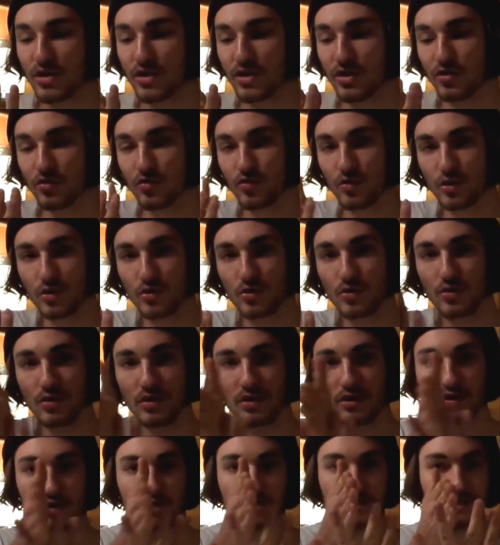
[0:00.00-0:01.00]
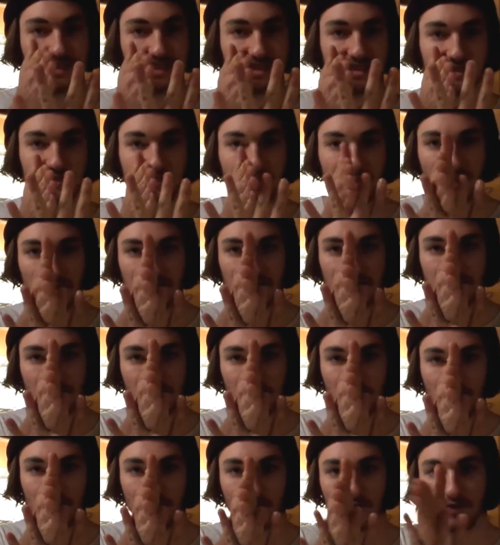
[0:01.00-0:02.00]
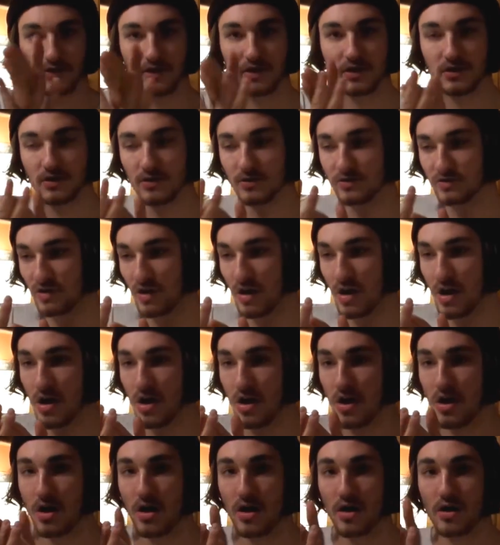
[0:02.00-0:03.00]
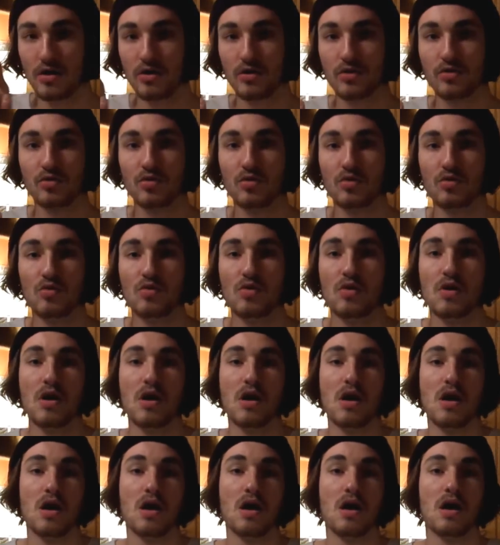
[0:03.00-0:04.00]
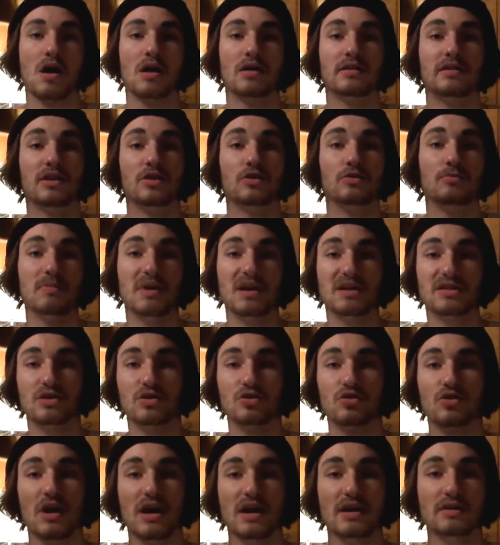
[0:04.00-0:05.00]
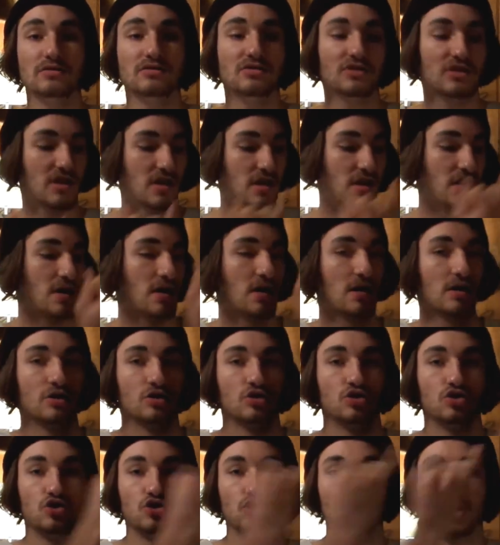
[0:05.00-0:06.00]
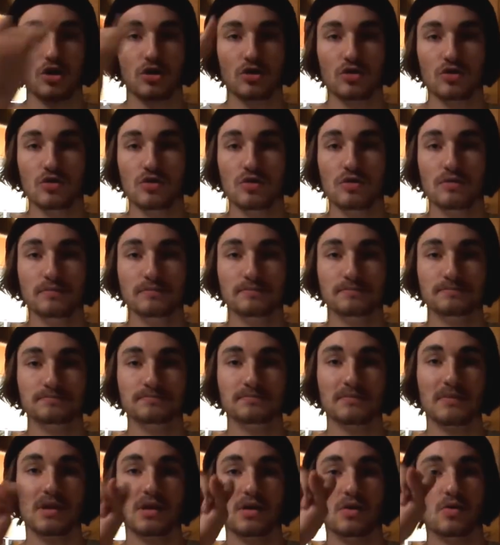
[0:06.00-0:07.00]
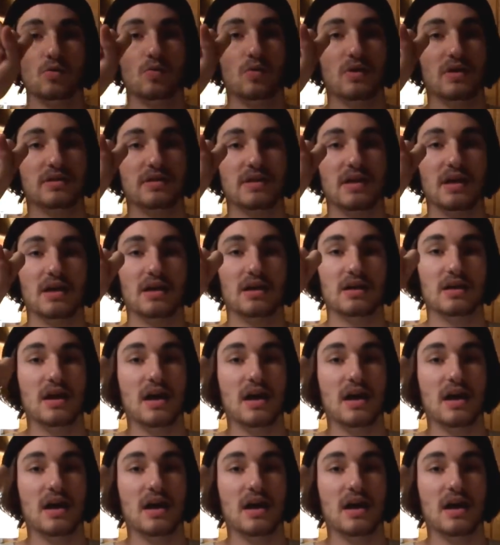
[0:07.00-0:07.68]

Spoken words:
Through, just slice between your fingers. Through Then you make the ground, jungle, with a